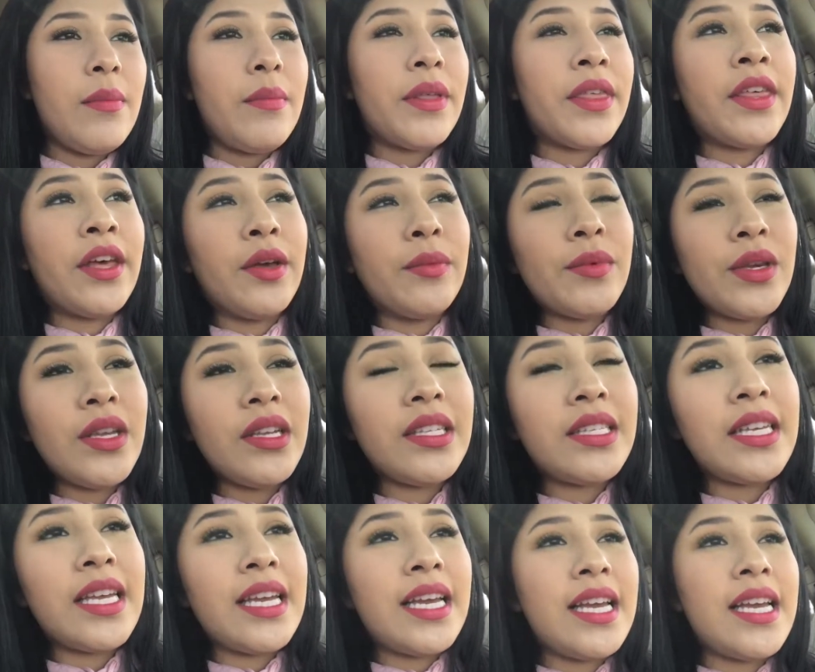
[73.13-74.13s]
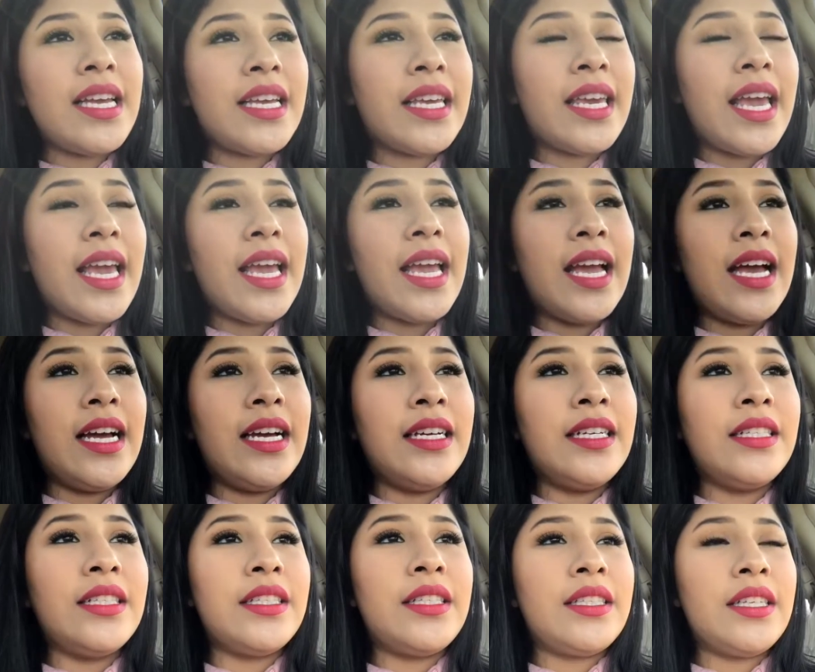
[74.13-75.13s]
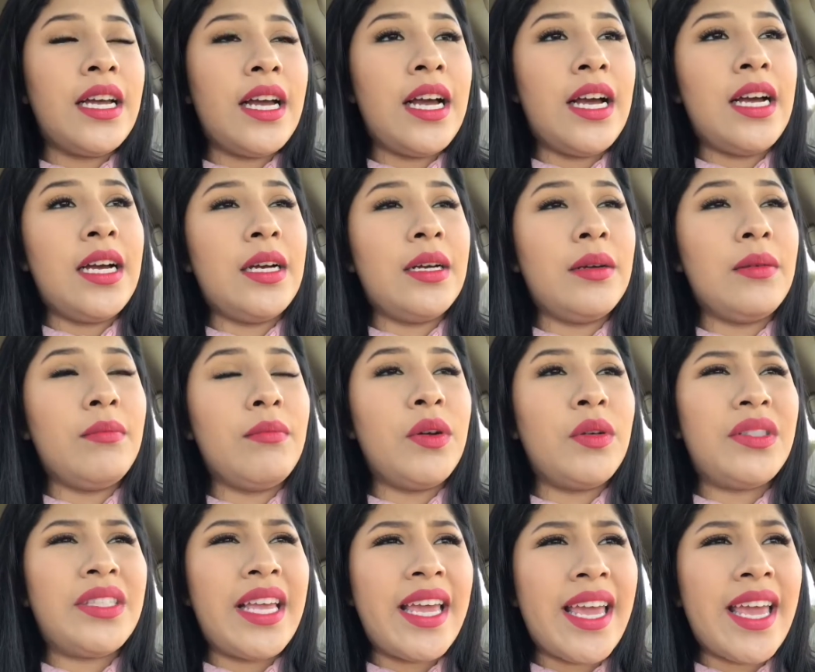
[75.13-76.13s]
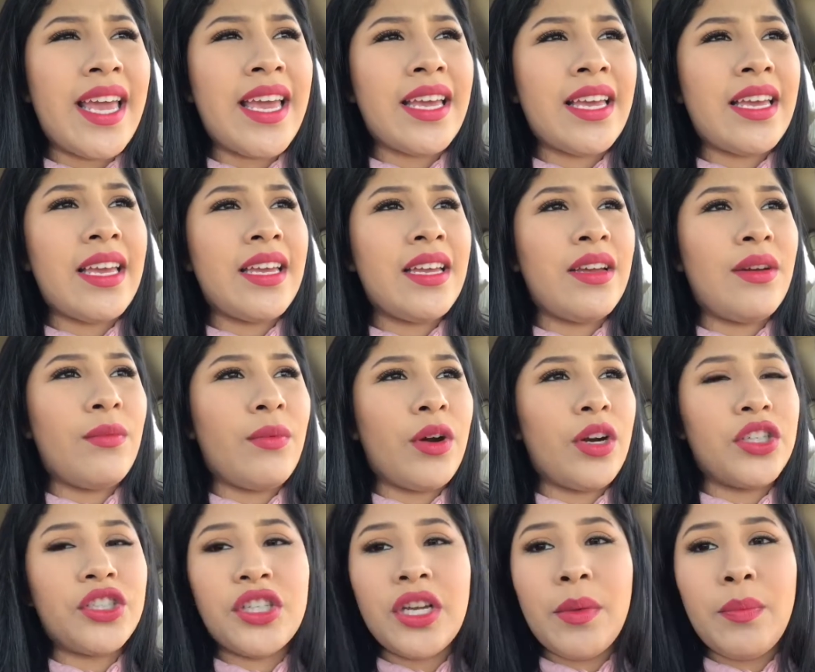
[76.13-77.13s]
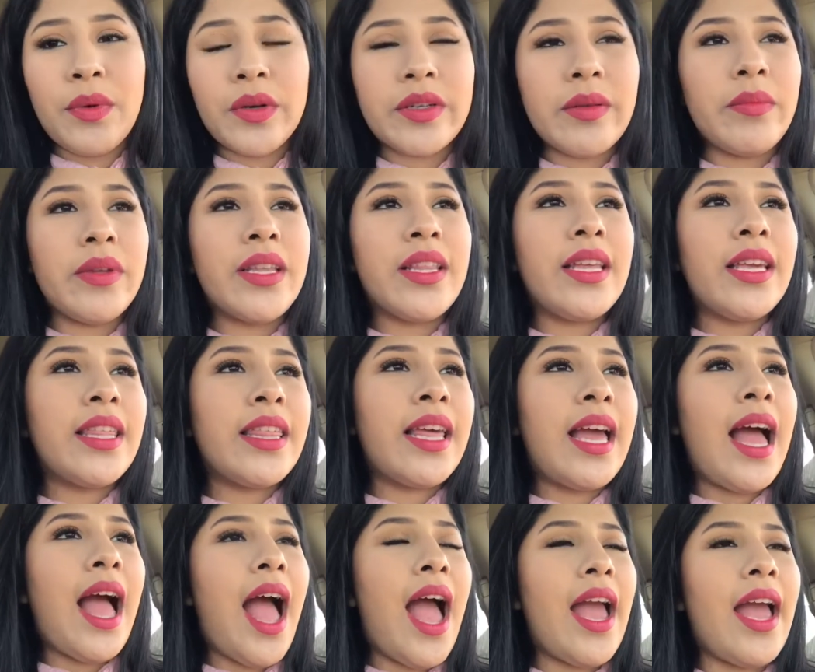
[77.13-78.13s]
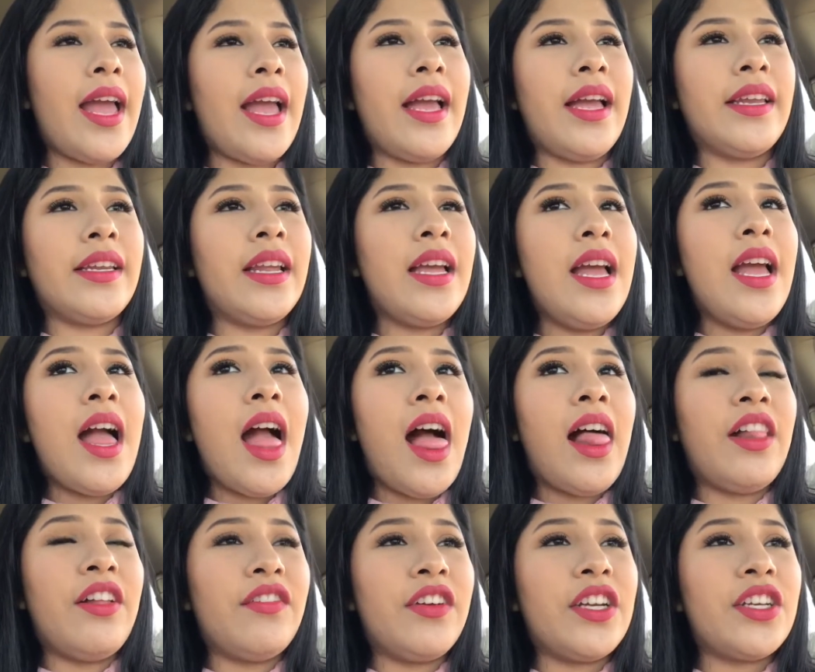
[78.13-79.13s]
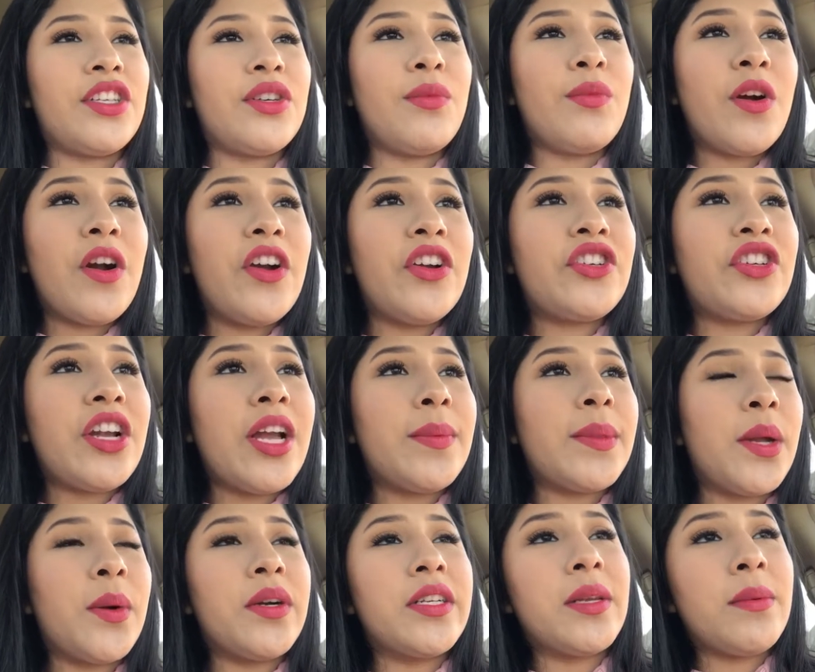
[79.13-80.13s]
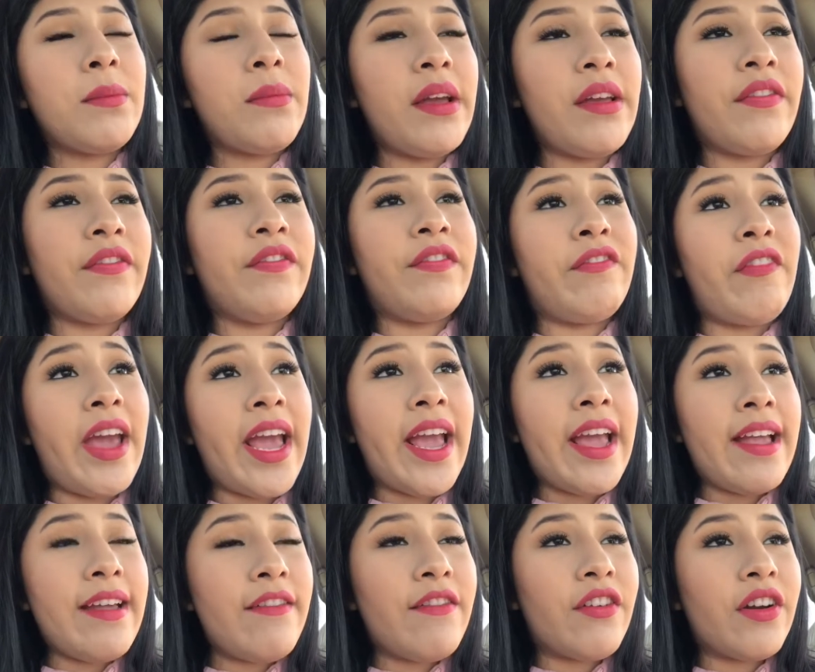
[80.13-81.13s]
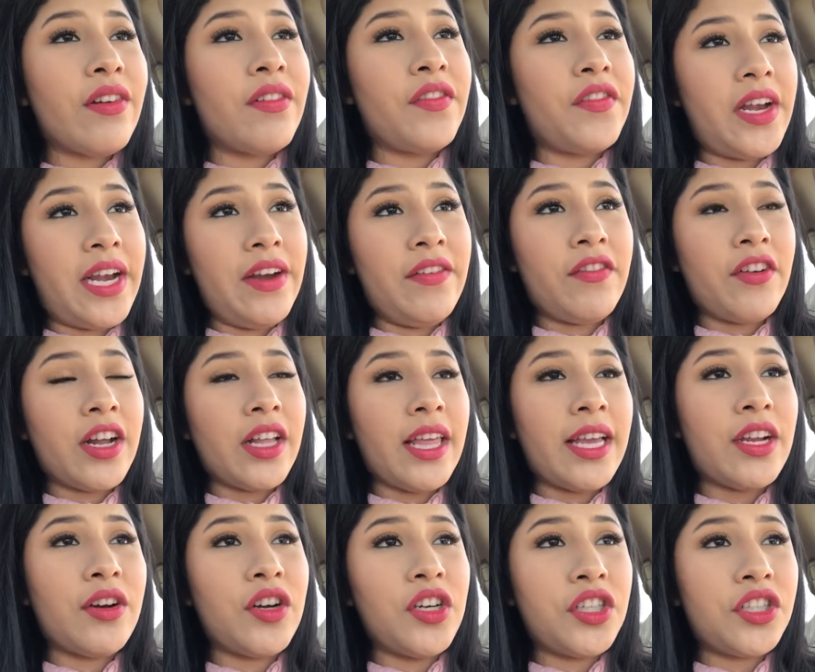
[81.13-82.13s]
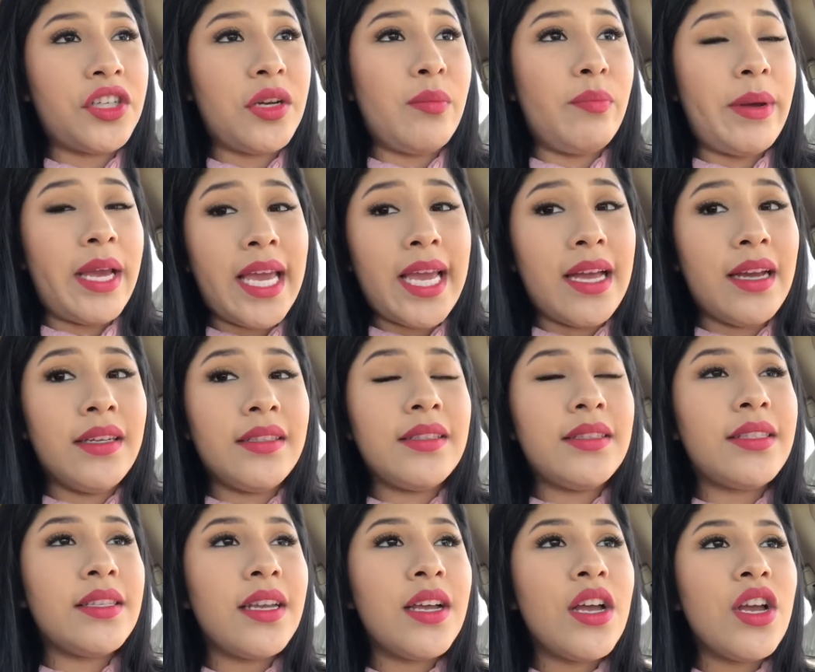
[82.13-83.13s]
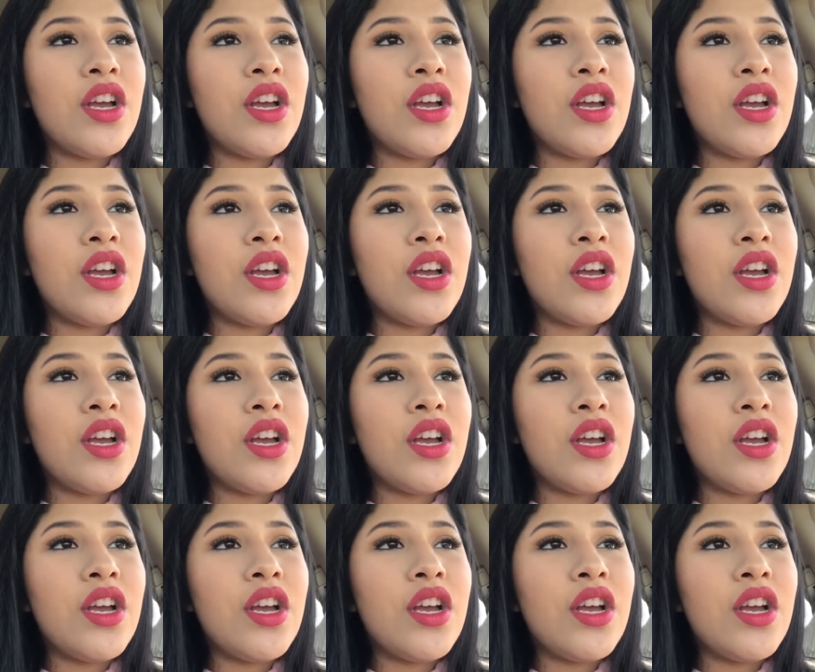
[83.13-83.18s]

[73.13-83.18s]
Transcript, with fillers: Bethel music and uh, Mosaic worship or something like that and elevation worship there were some of my favorite favorite like christian bands